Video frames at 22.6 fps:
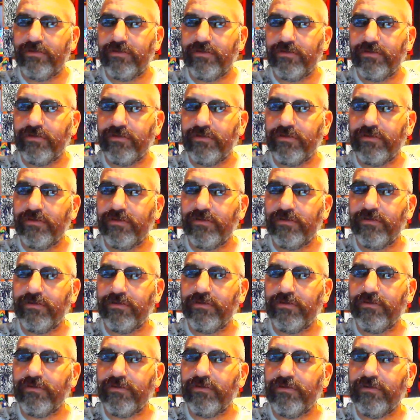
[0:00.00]

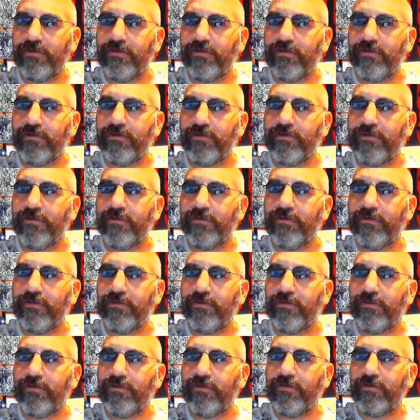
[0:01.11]

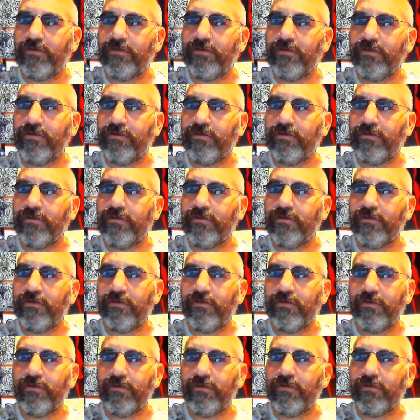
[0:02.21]

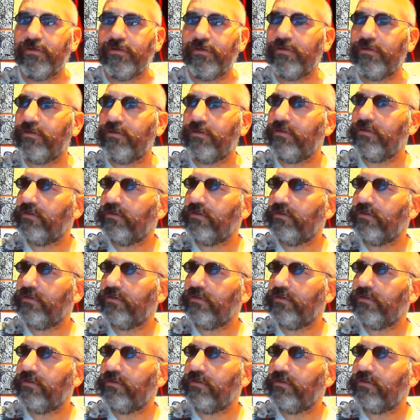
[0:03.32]
[no speech]